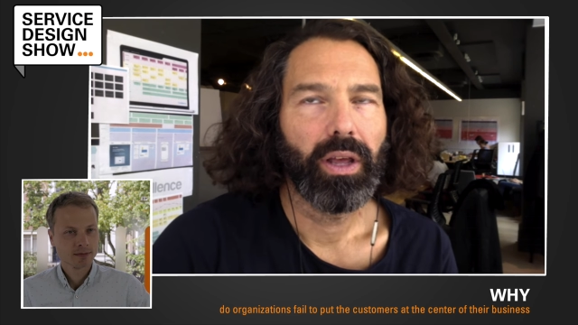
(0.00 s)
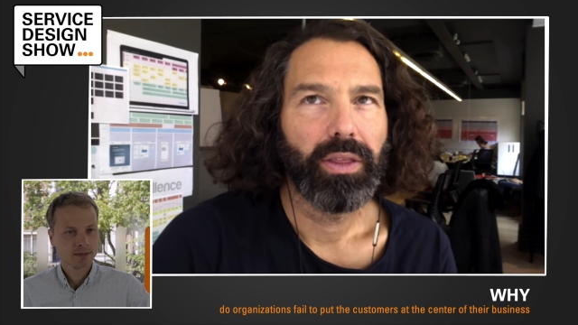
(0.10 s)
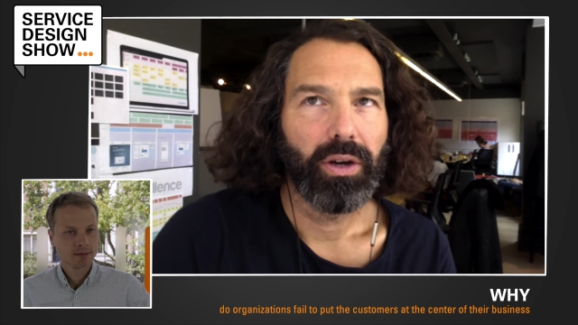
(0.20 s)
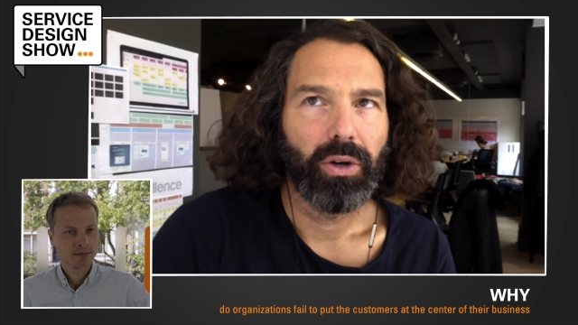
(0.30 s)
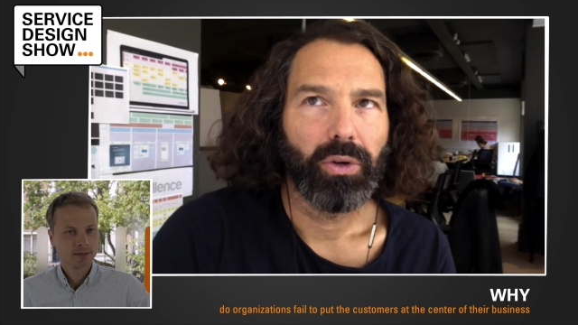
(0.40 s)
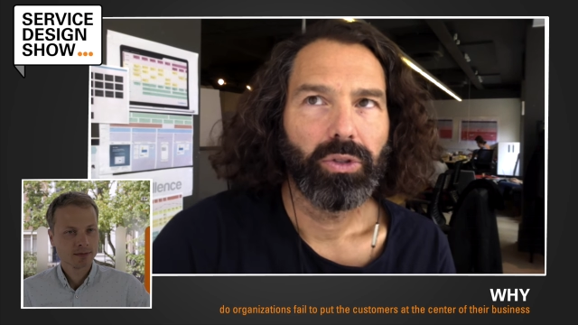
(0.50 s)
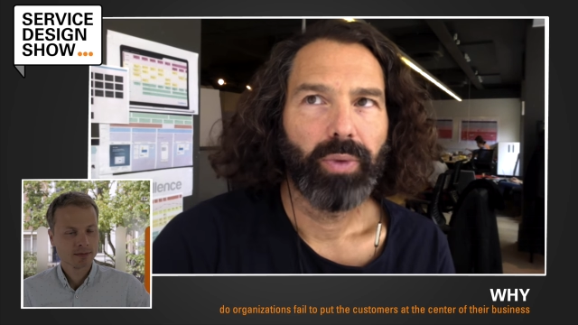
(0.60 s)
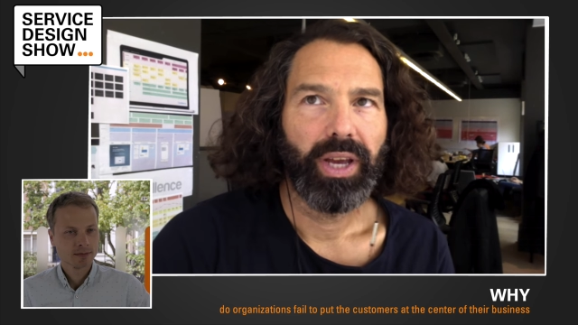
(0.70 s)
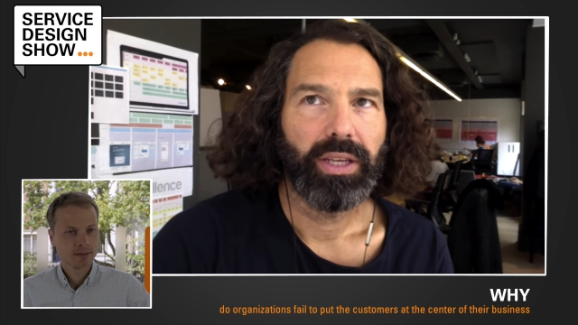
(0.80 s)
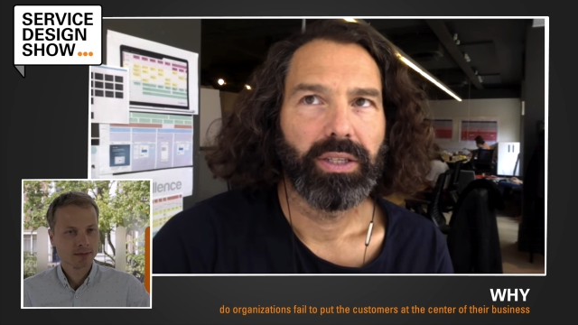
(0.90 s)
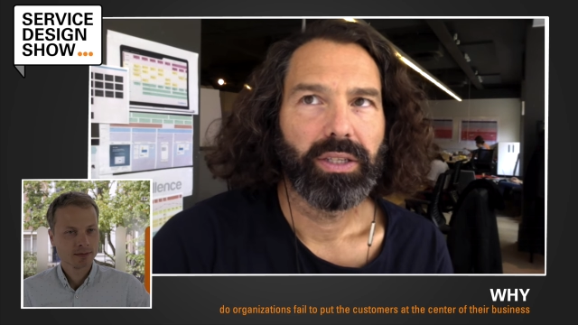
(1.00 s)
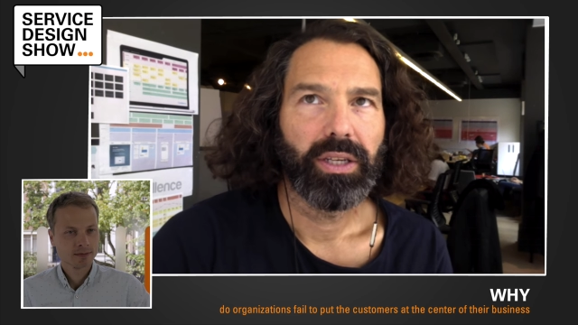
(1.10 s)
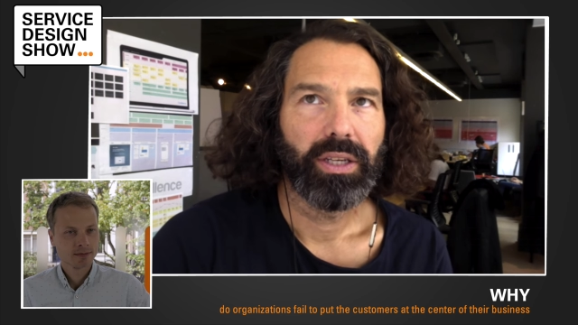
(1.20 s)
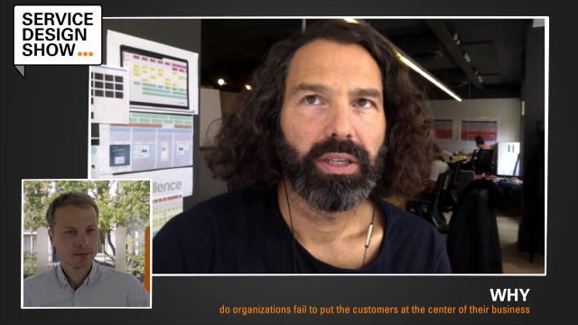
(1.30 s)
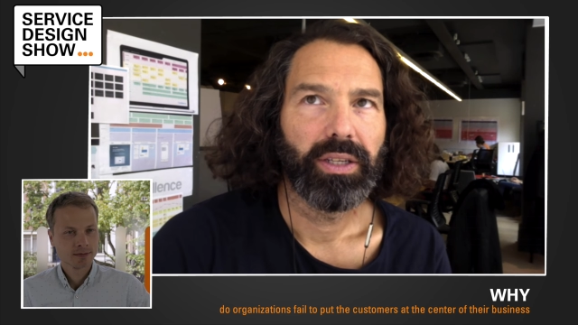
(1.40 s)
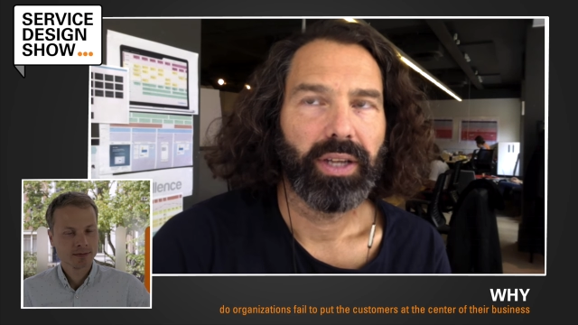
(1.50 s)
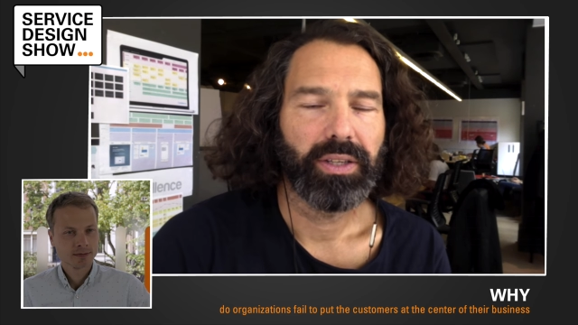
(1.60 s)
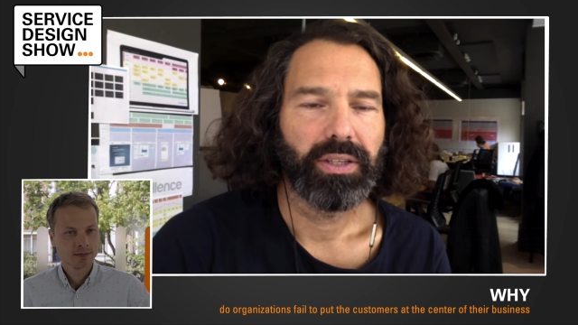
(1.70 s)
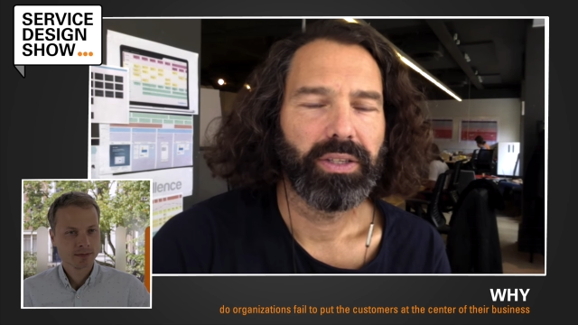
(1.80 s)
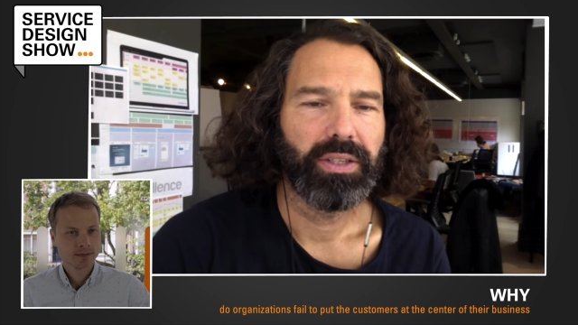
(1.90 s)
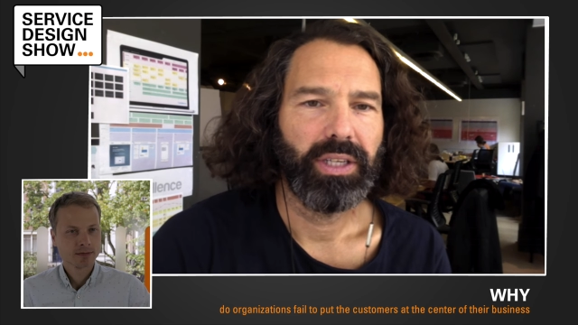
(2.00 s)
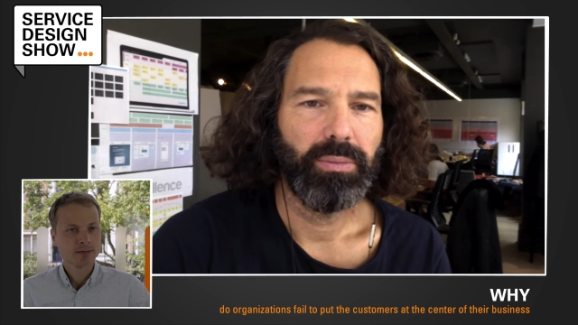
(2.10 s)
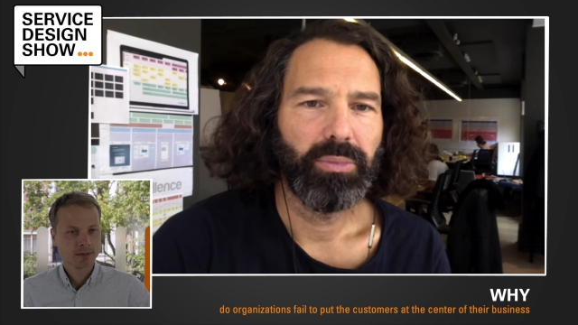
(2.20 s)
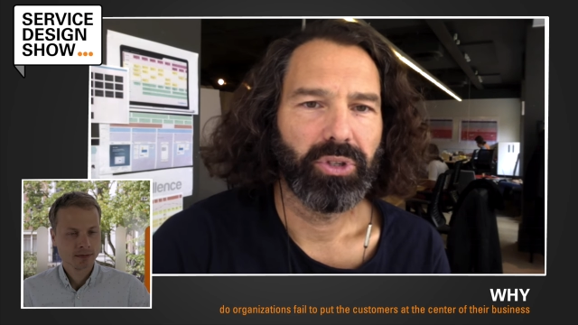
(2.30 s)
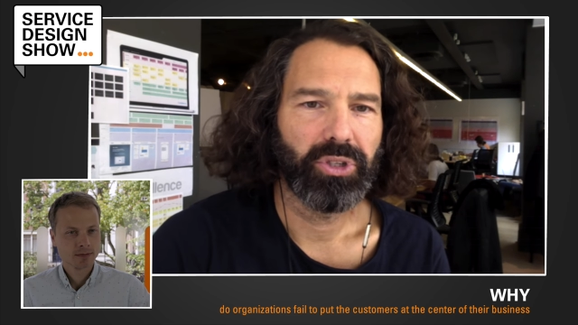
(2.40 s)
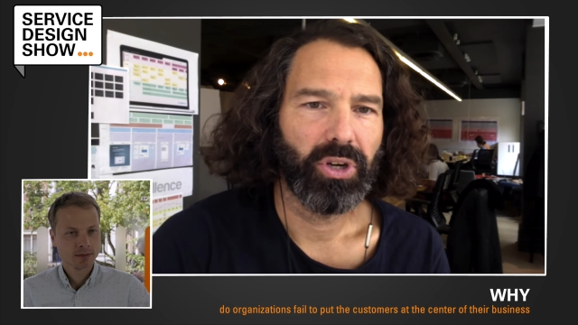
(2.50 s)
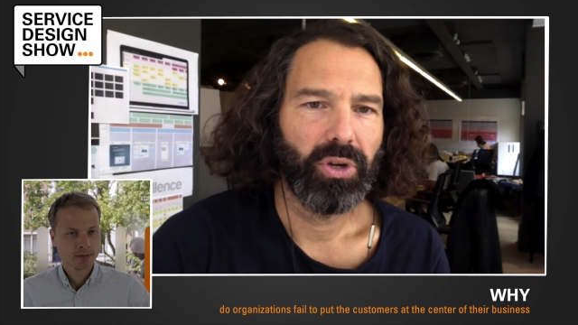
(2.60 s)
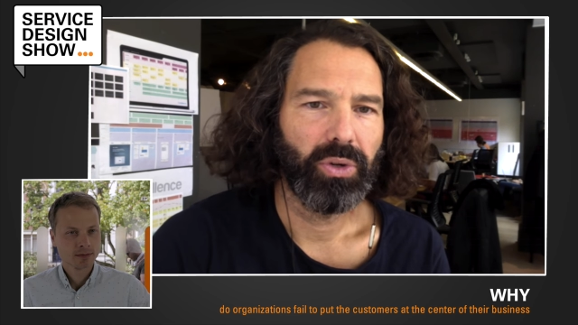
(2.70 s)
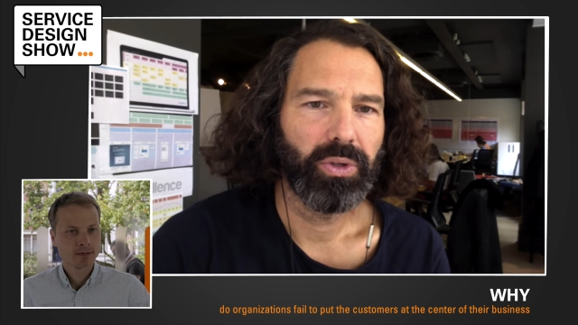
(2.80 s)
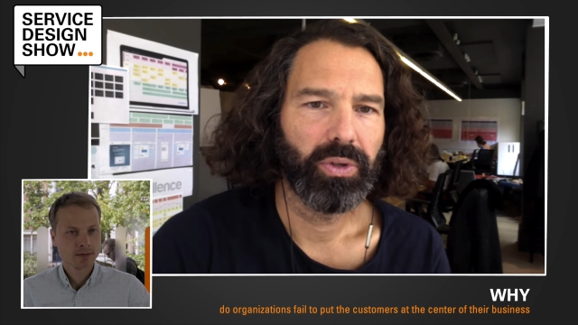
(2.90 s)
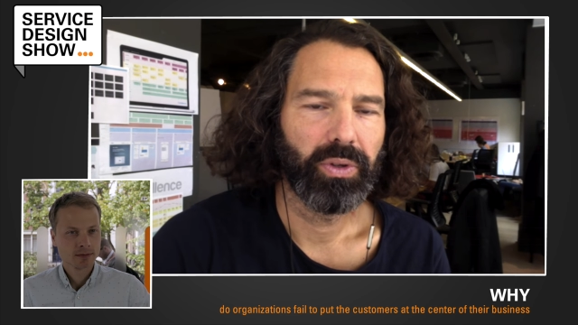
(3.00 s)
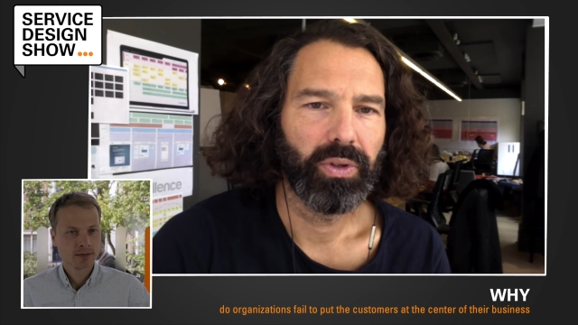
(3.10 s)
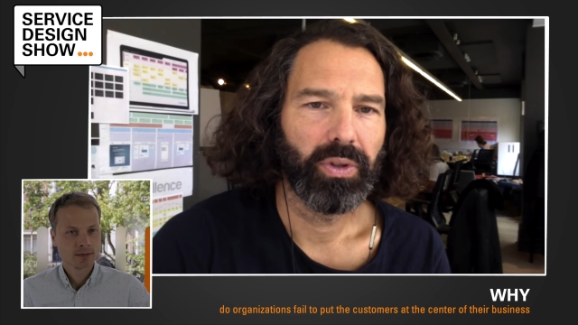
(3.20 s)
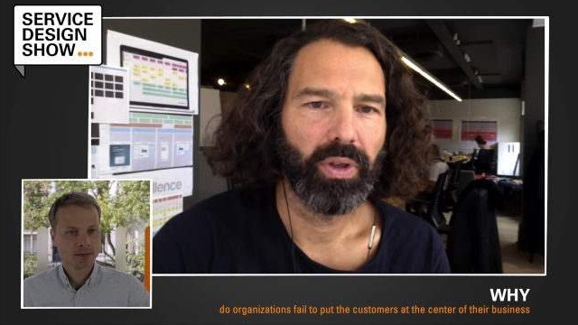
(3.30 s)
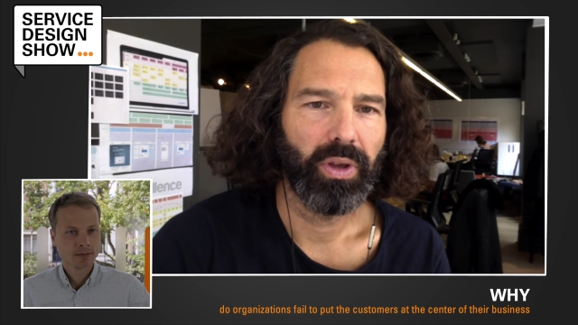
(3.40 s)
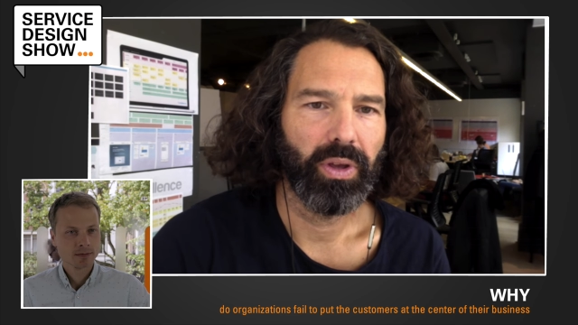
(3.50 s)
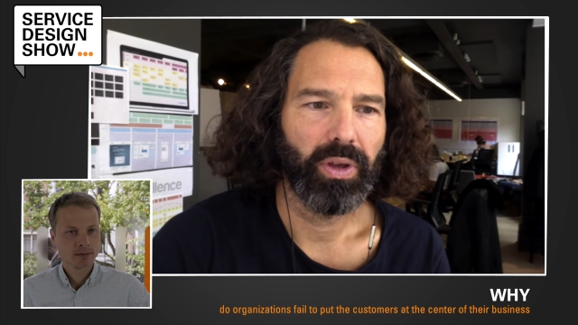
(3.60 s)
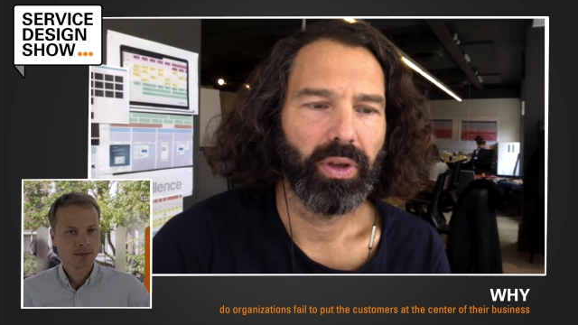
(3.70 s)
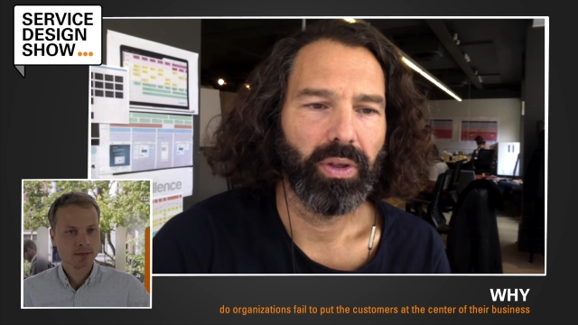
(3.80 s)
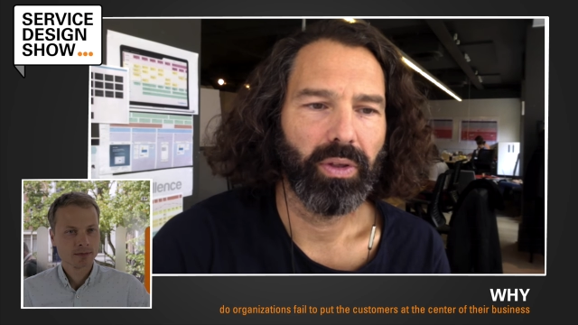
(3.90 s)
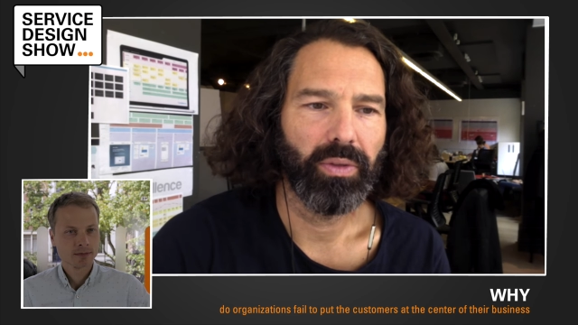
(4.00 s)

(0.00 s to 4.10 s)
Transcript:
Speaker 1: the old ways doesn't seem to show uh,